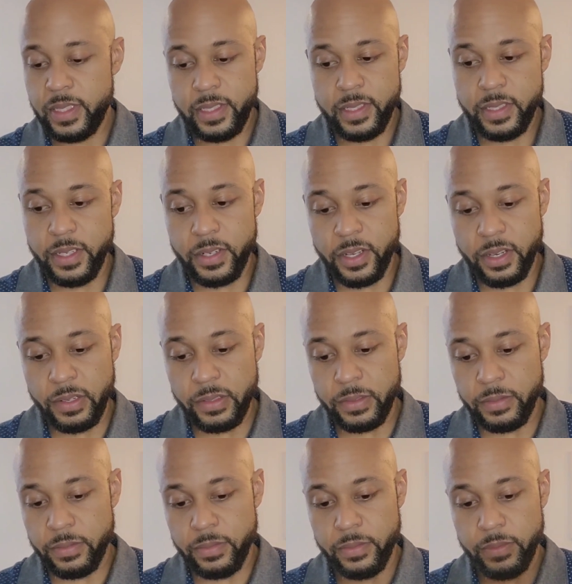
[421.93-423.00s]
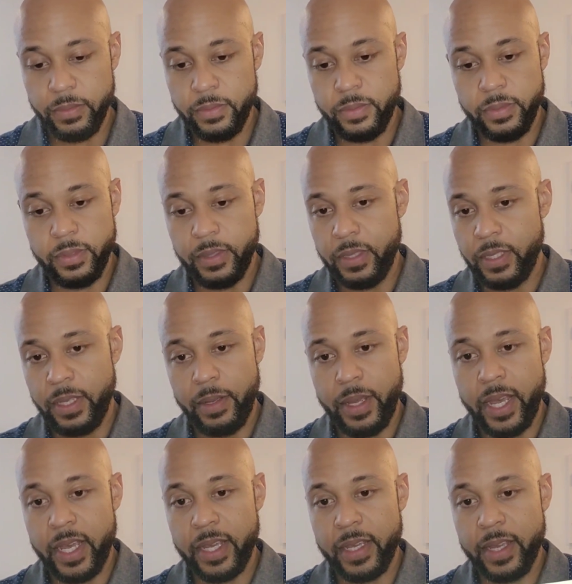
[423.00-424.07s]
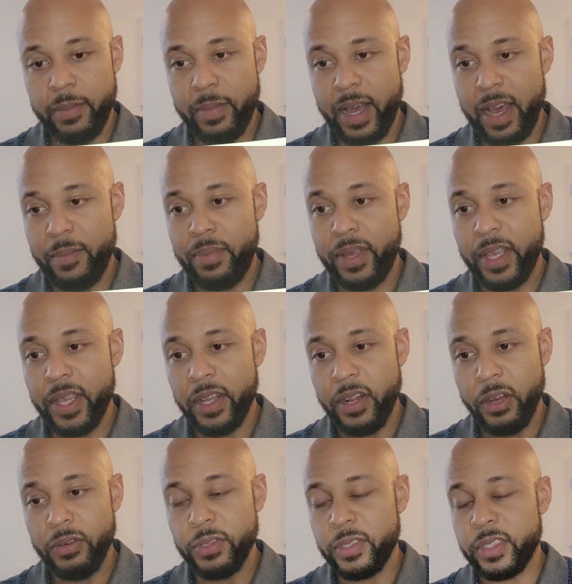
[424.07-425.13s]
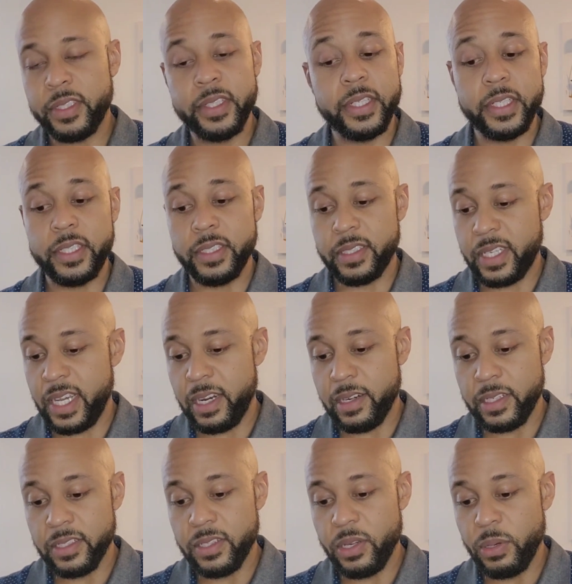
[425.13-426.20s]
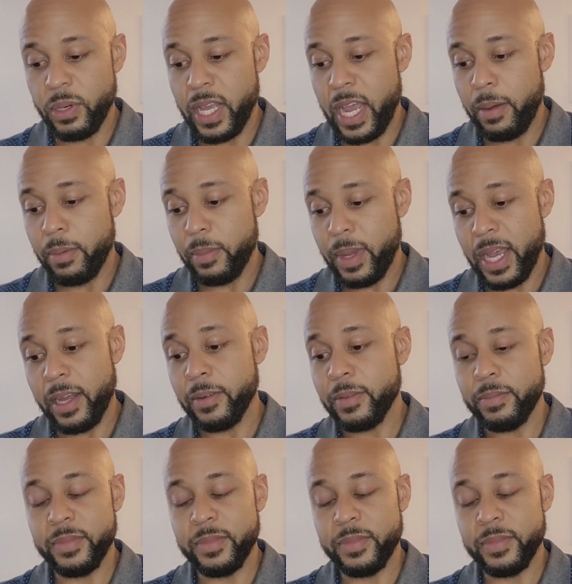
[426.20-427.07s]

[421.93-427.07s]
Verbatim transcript: you know, hey, in my opinion, Oak could have just carried this whole album out.